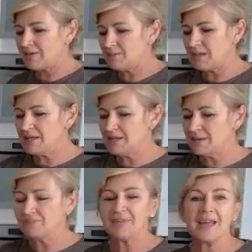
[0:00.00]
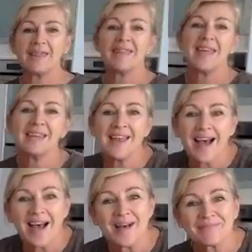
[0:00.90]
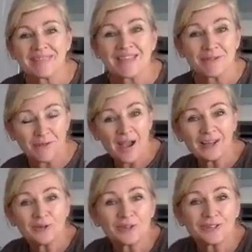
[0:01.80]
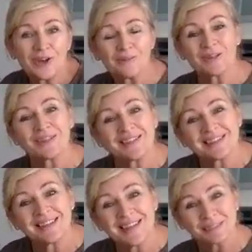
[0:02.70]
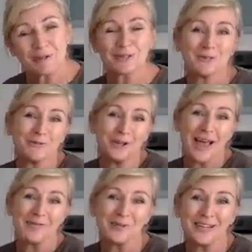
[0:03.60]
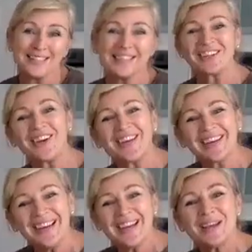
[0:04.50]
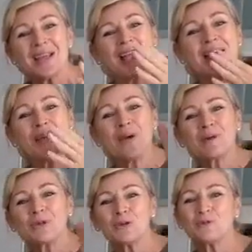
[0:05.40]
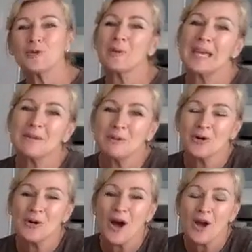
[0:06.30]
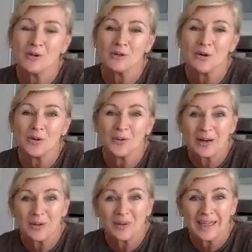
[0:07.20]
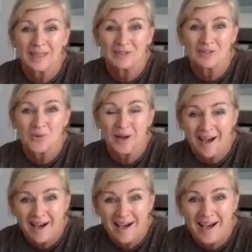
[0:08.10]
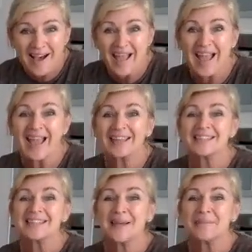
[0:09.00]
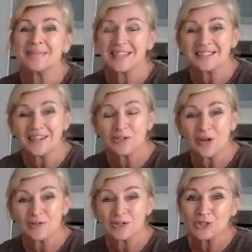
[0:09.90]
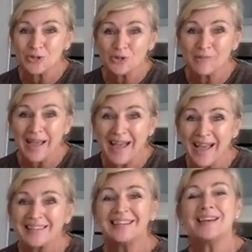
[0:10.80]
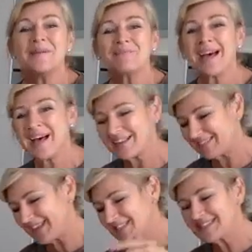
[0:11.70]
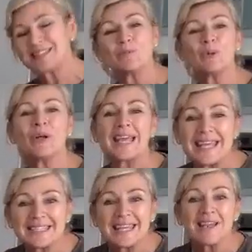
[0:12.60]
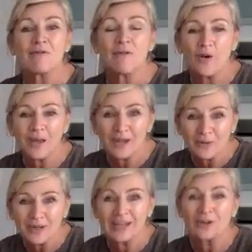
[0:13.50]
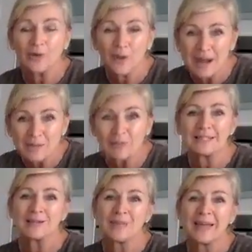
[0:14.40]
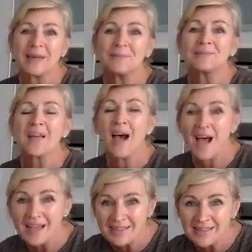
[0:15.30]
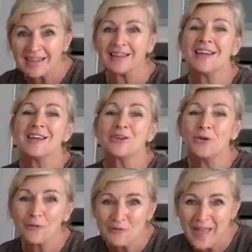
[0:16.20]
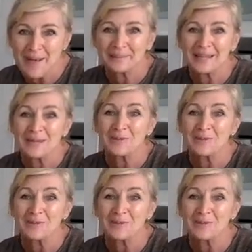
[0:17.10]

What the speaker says: minute, and then the fighting will stop because the next person will have one. So anyway, beautiful people, I hope you're all well wherever you are, and kids aren't driving you too mad. But there's a simple, easy 4 ingredient crepe recipe. I think your family